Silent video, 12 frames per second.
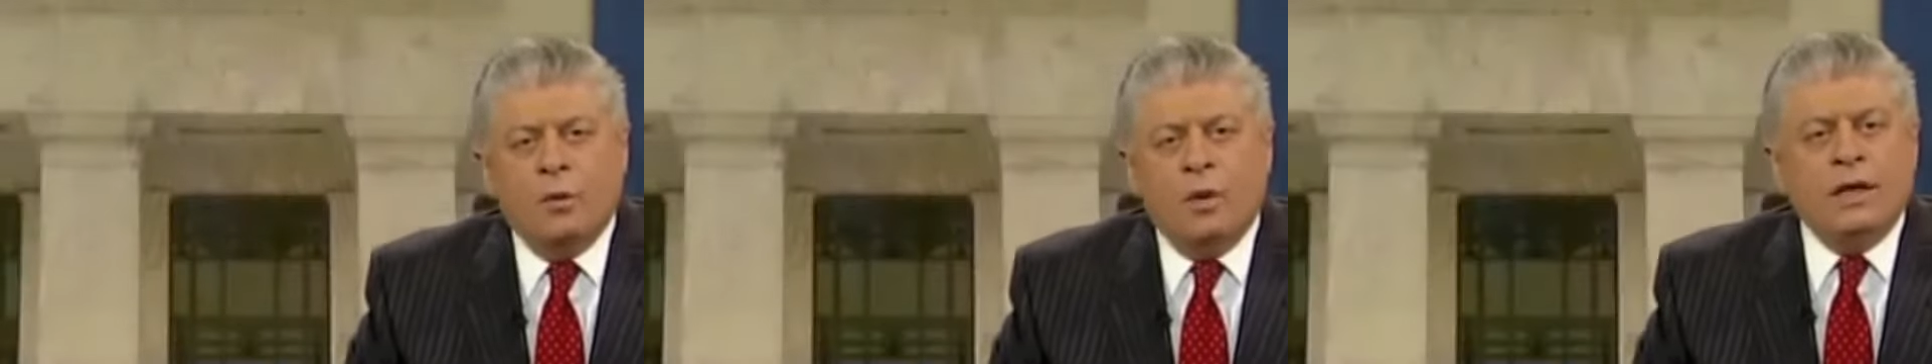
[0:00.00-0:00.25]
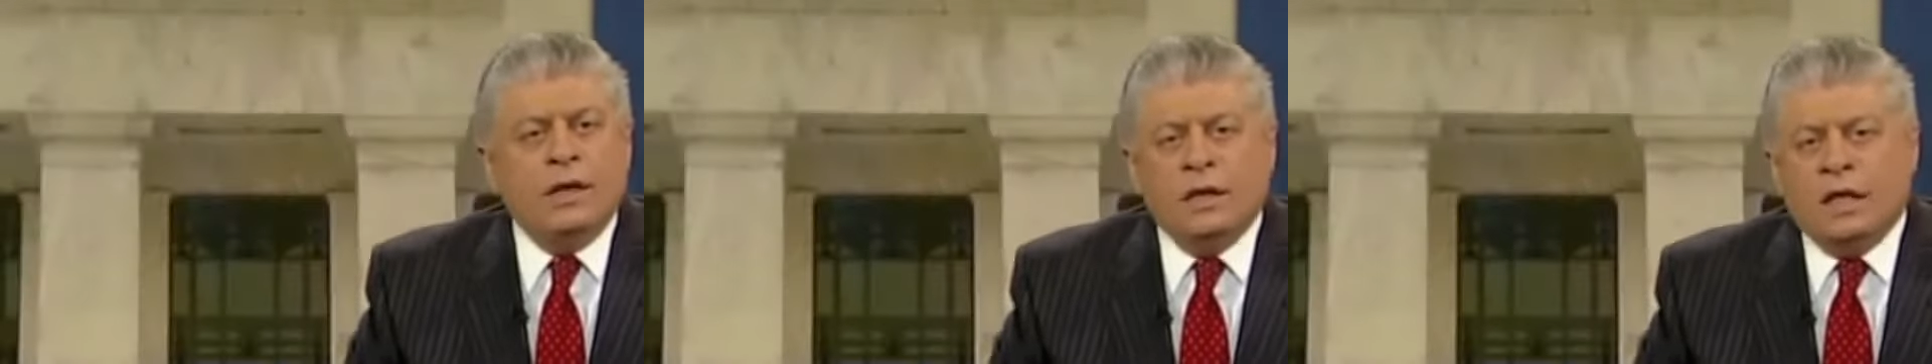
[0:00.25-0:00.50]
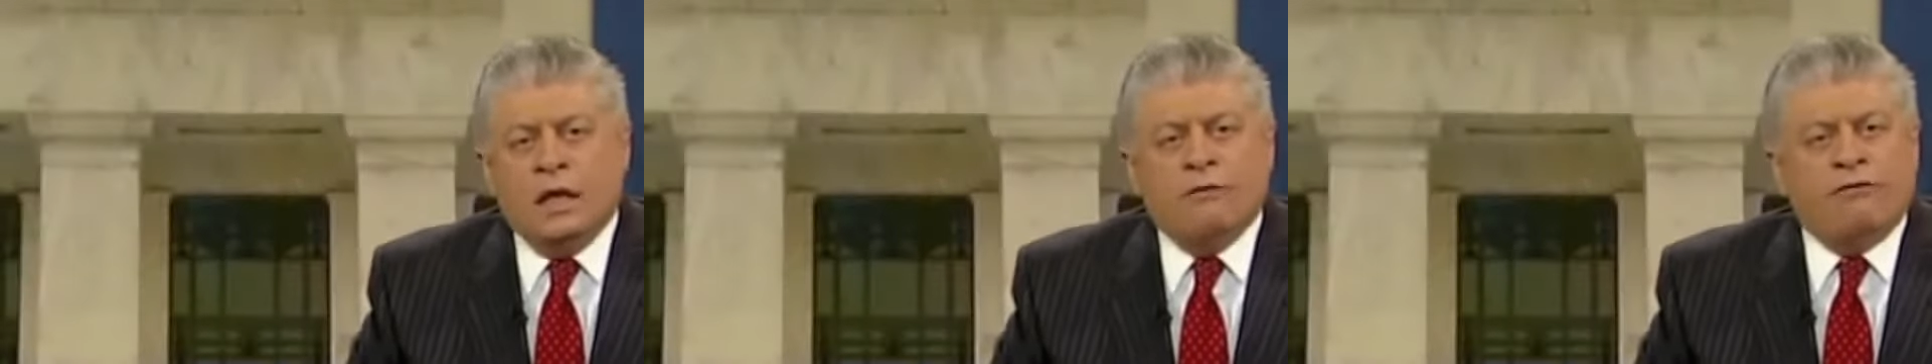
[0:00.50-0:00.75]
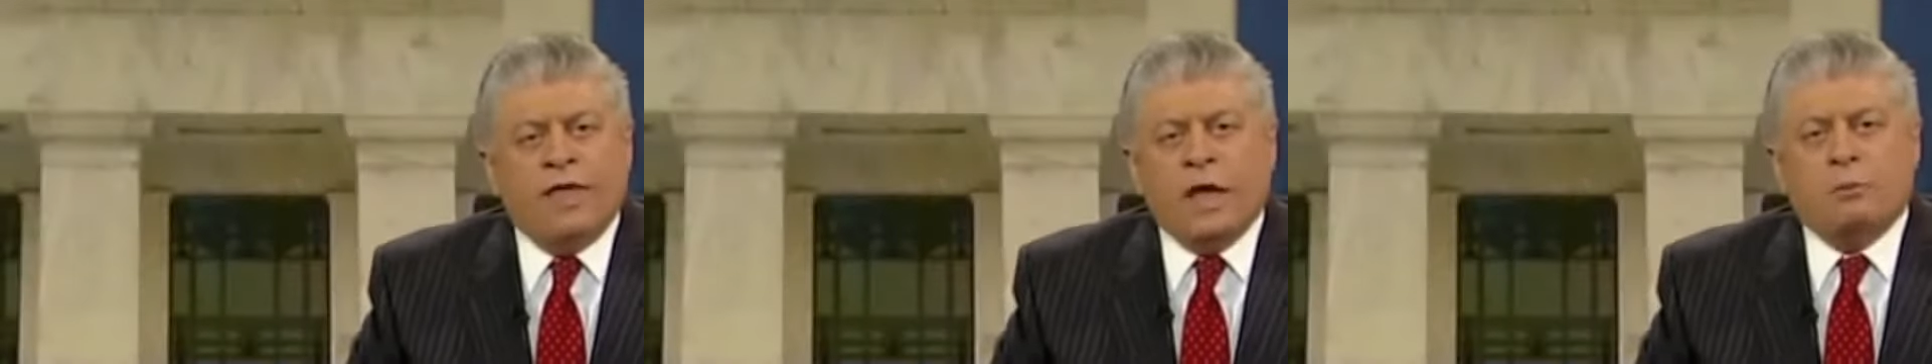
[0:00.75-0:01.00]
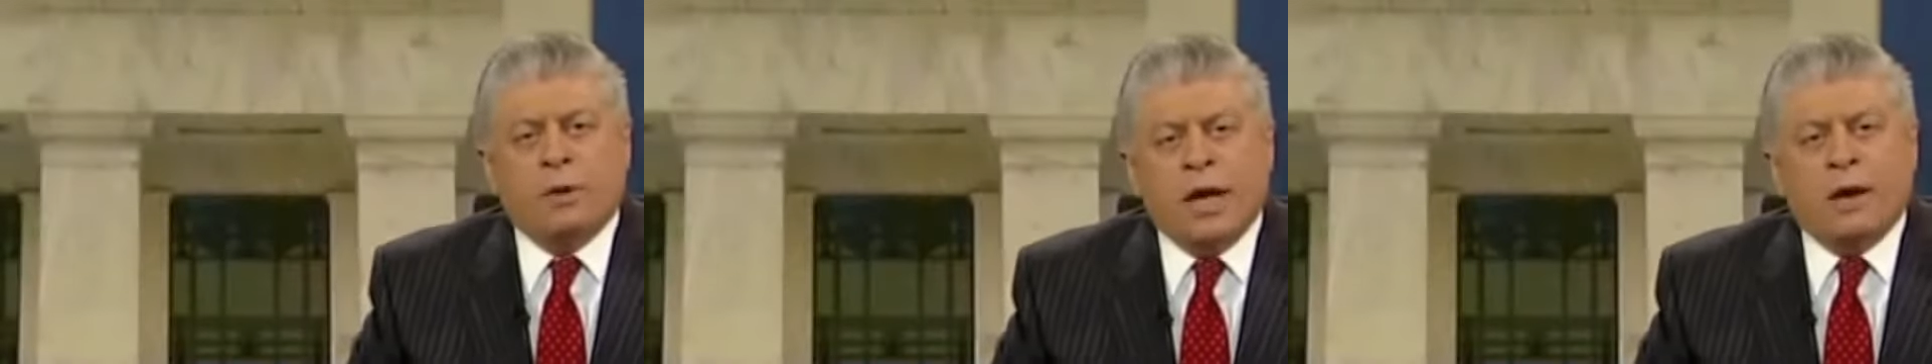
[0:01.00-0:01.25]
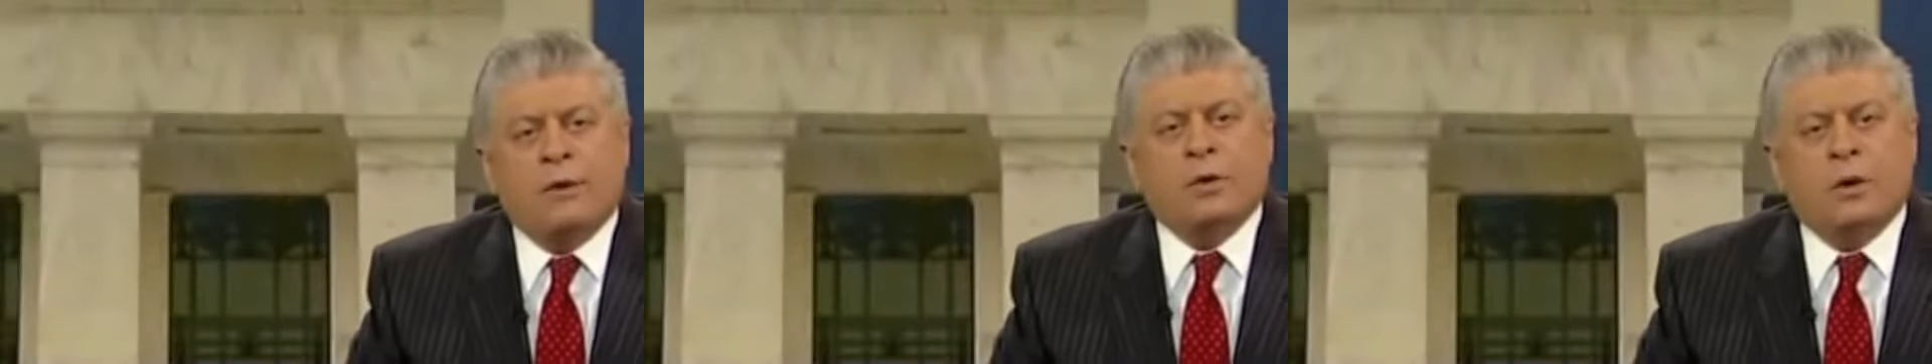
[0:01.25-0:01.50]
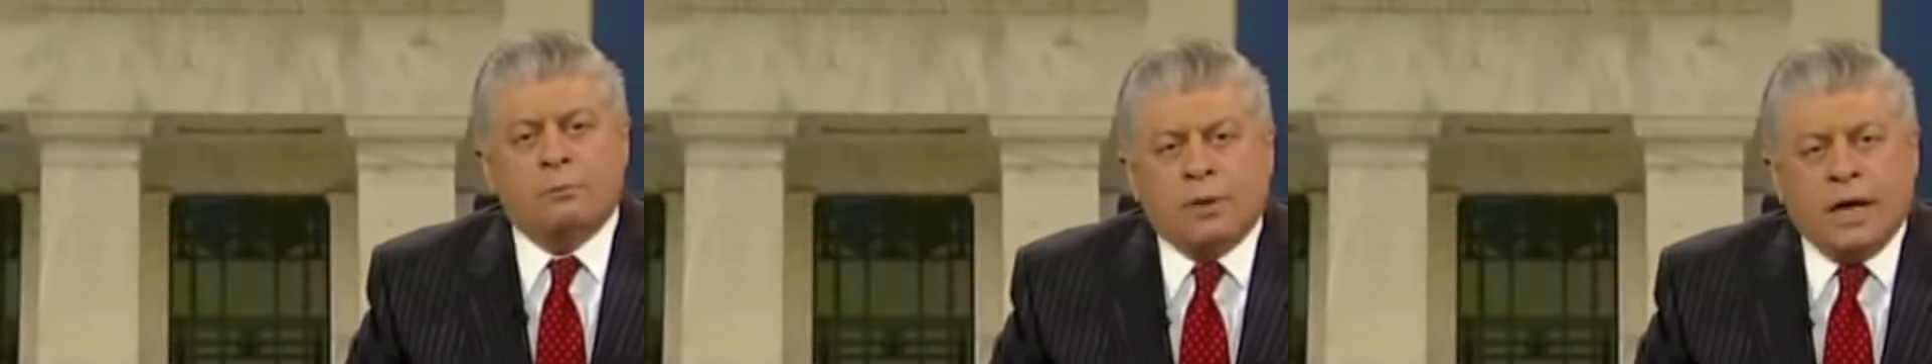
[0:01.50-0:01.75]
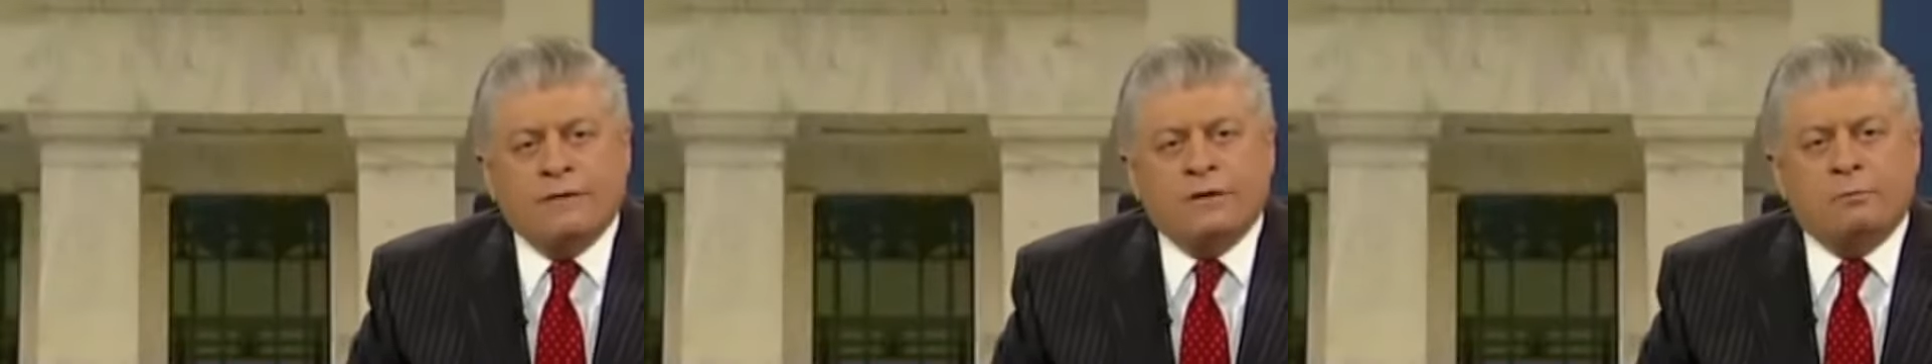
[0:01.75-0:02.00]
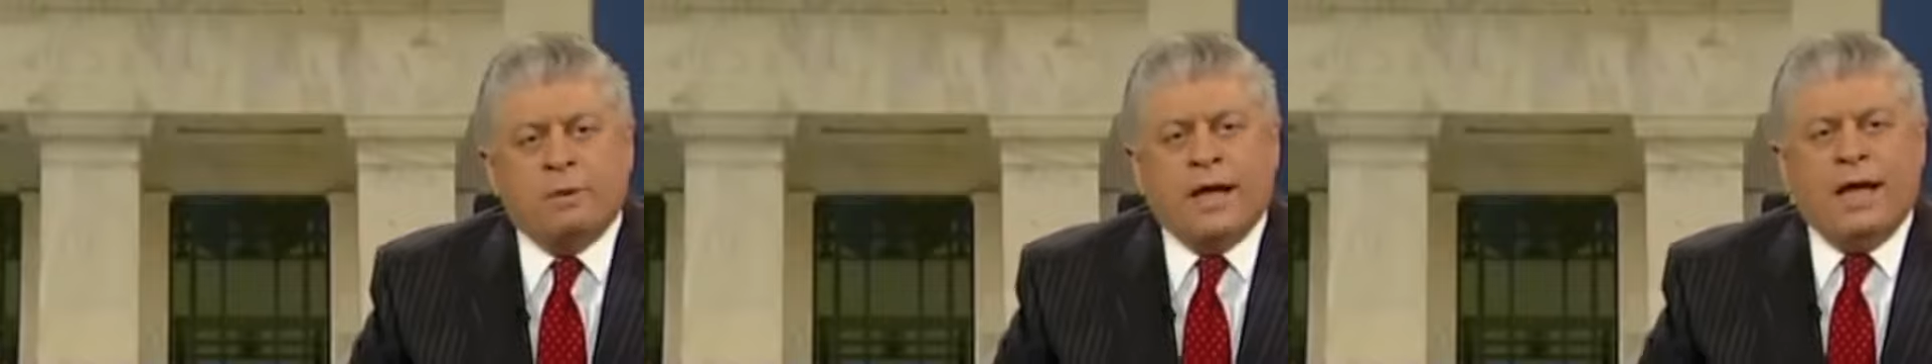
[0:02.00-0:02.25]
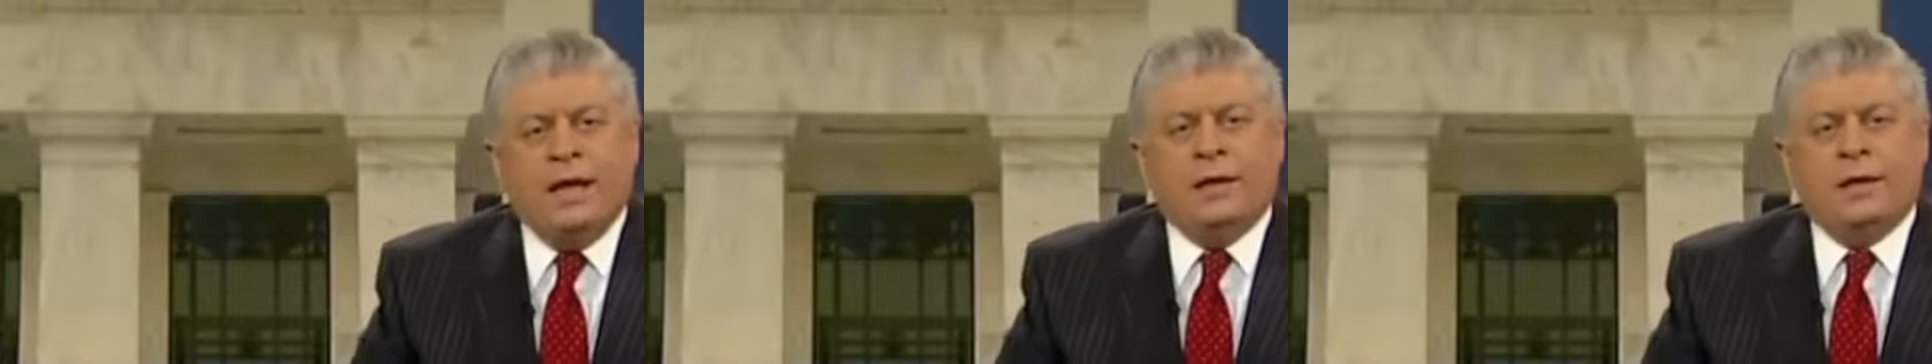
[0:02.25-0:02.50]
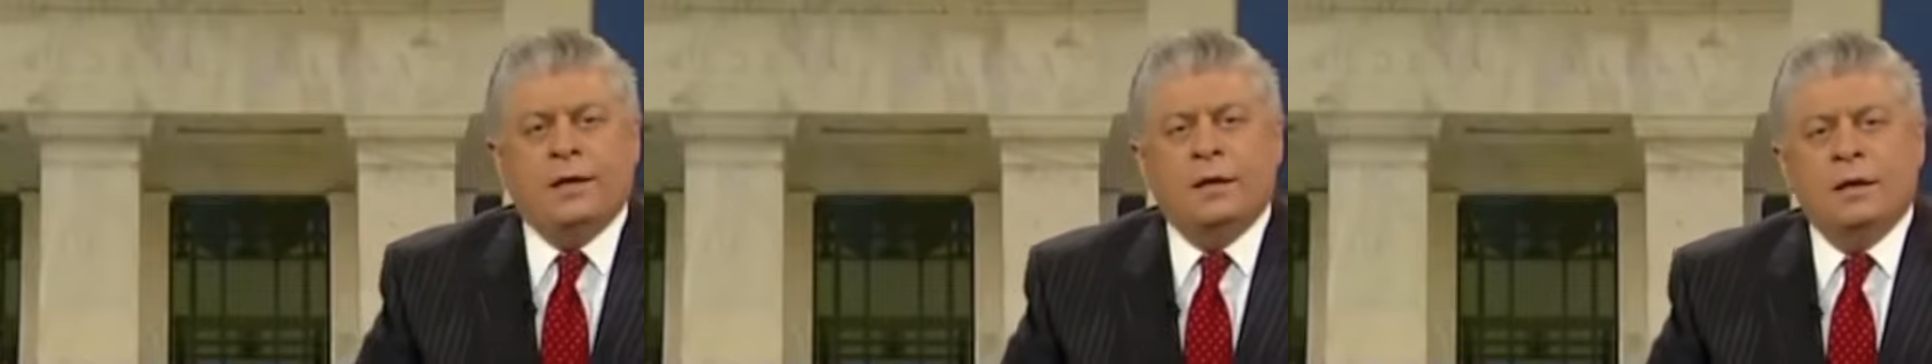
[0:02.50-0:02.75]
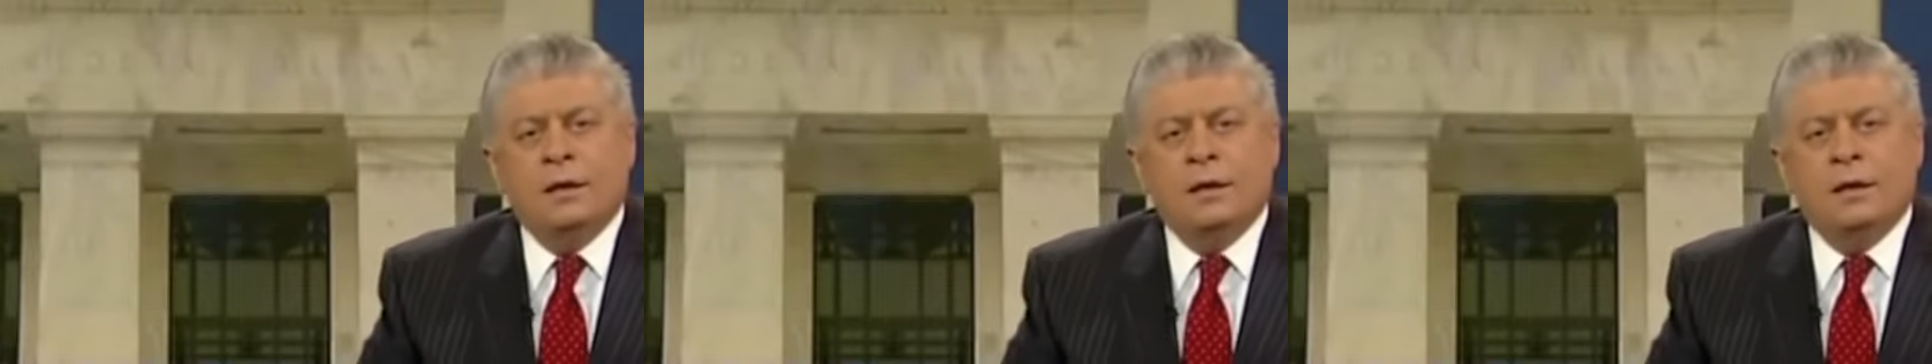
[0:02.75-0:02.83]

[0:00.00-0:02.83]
We didn't give that power to a private bank.